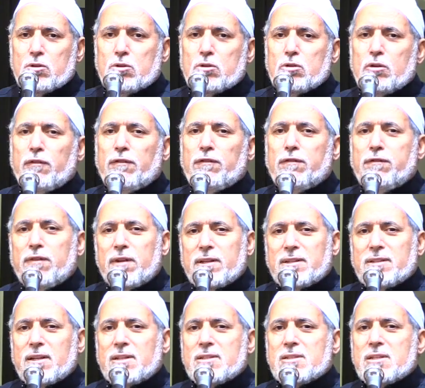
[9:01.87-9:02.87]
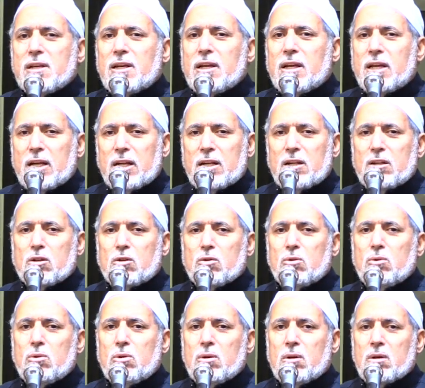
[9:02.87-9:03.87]
to fit it
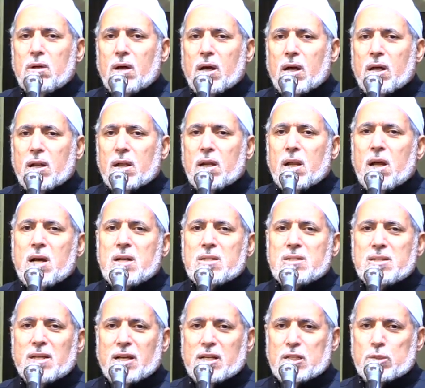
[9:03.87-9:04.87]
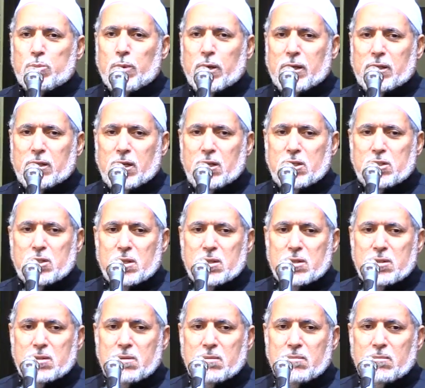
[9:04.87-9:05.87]
into Allah's
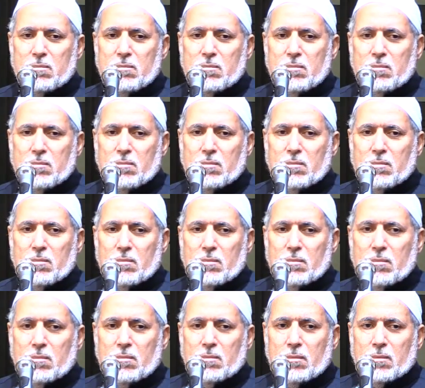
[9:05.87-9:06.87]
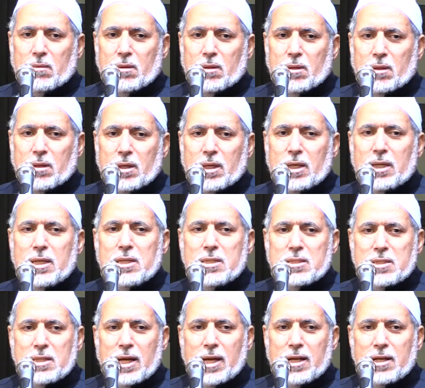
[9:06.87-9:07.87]
expectations.
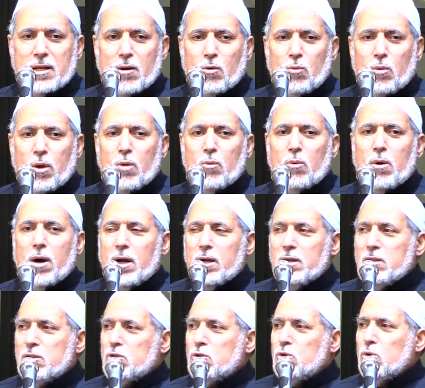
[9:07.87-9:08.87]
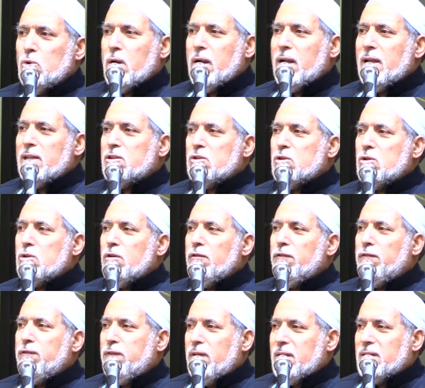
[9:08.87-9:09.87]
Instead, we want to
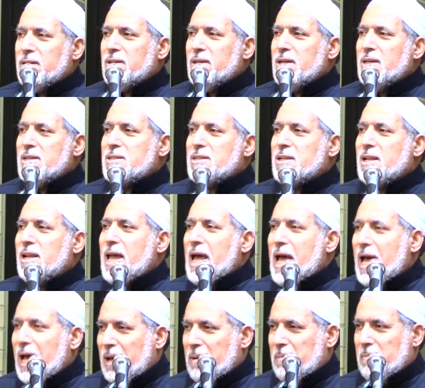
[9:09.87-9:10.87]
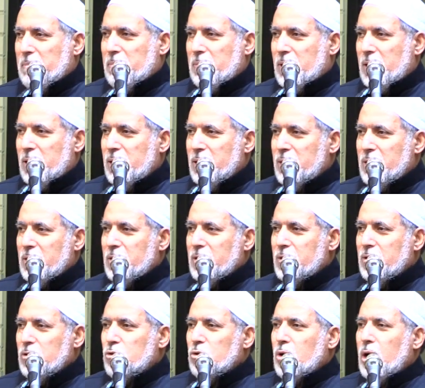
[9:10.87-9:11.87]
retrofit Islam
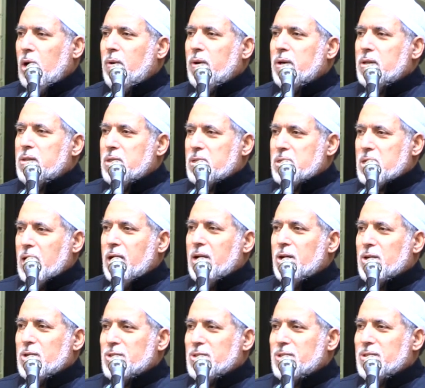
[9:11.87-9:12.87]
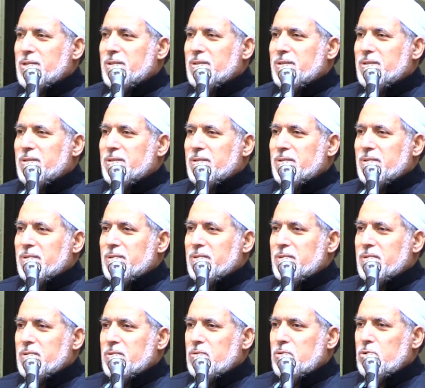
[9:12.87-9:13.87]
to our desires.
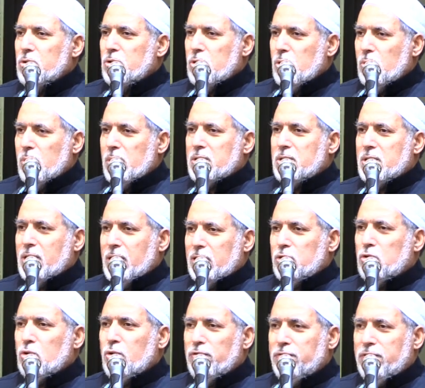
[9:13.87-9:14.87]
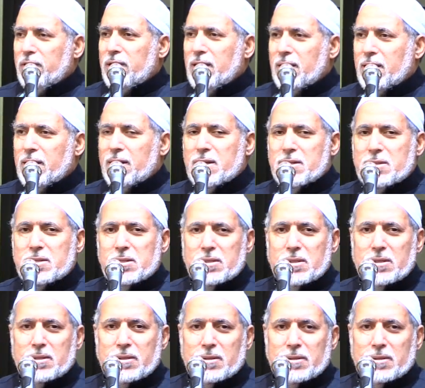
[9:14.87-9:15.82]
You know what retrofitting is?